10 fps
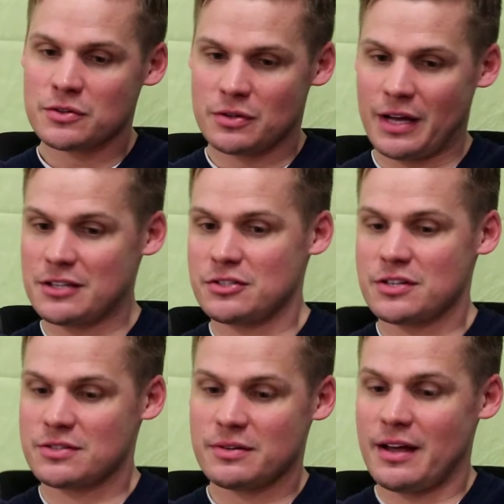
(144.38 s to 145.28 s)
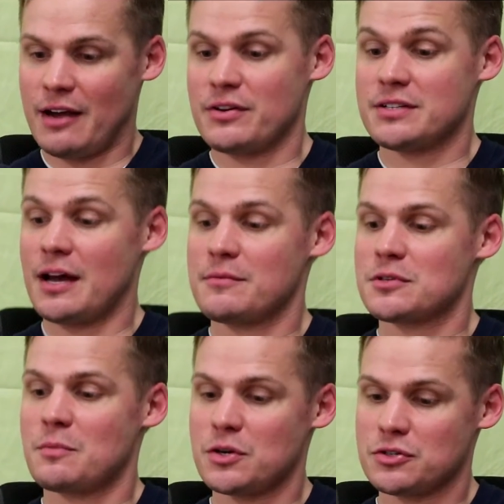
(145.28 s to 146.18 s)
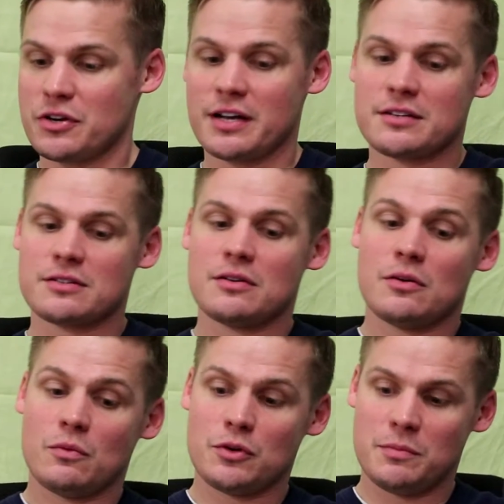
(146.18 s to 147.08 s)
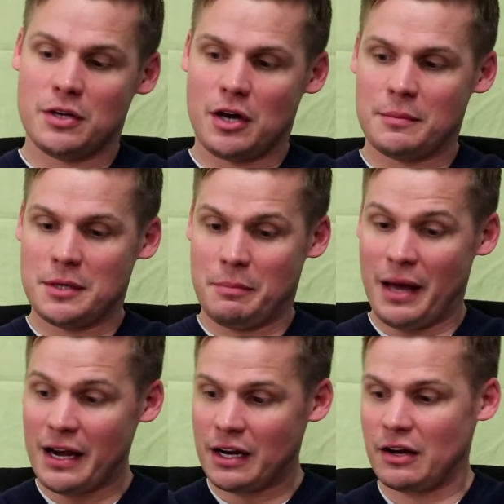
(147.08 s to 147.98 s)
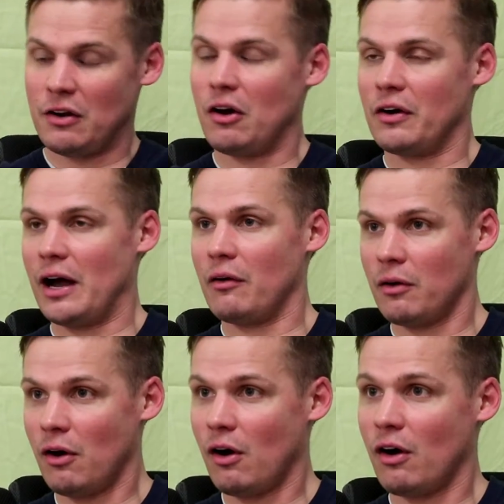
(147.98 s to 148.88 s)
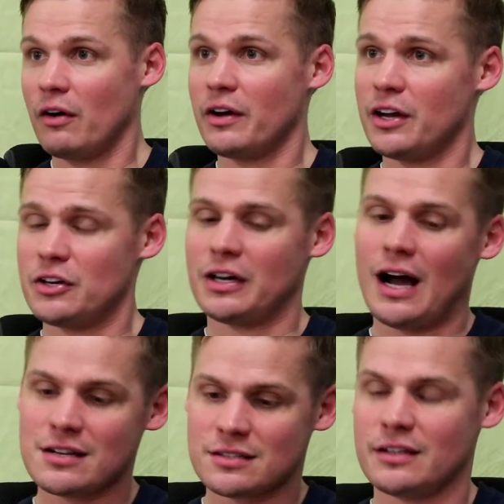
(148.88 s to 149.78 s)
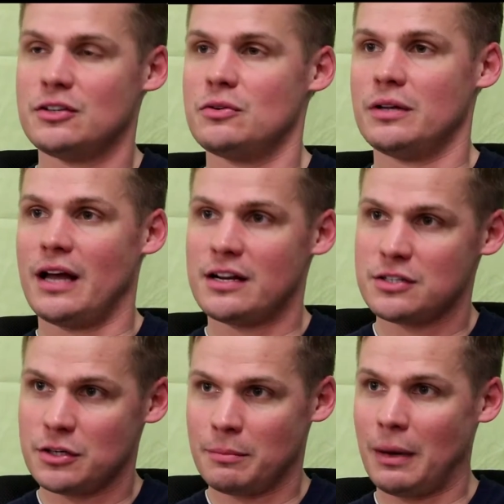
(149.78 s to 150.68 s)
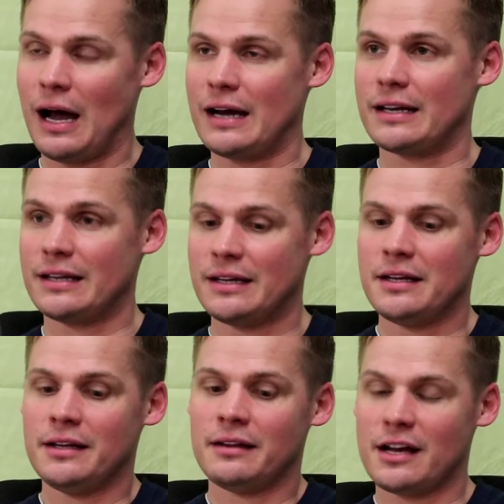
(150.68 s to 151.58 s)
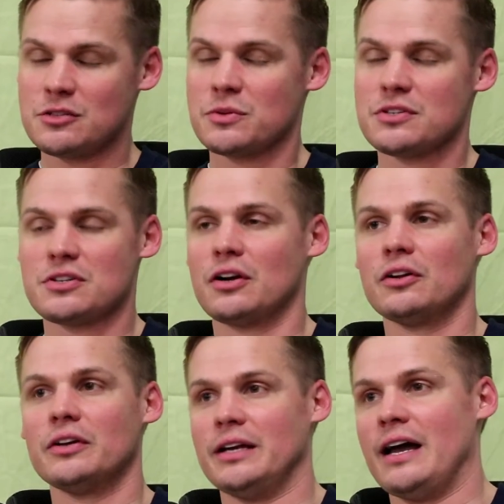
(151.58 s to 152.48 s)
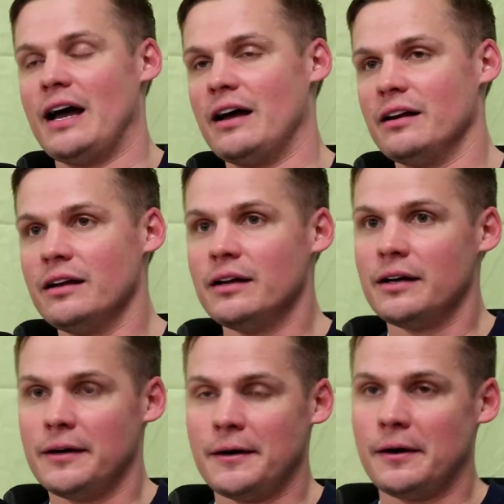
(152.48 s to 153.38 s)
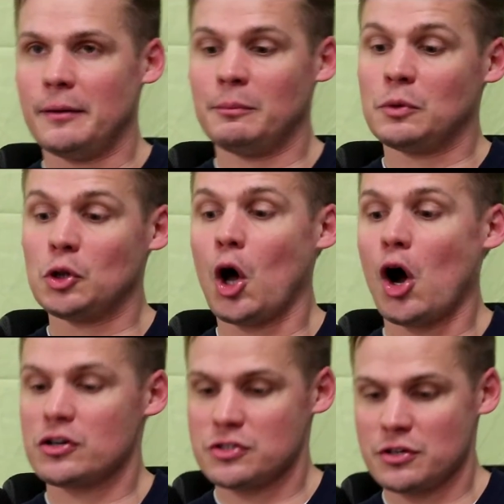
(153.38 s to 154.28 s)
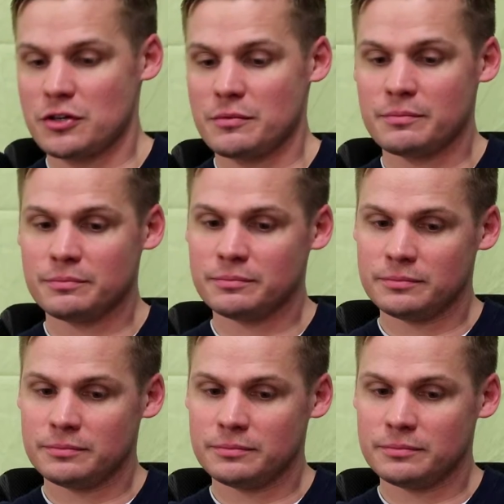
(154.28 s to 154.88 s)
So that's just every time someone drinks. When you become dependent on alcohol and you're constantly doing that to your body, that's where you start looking at long-term,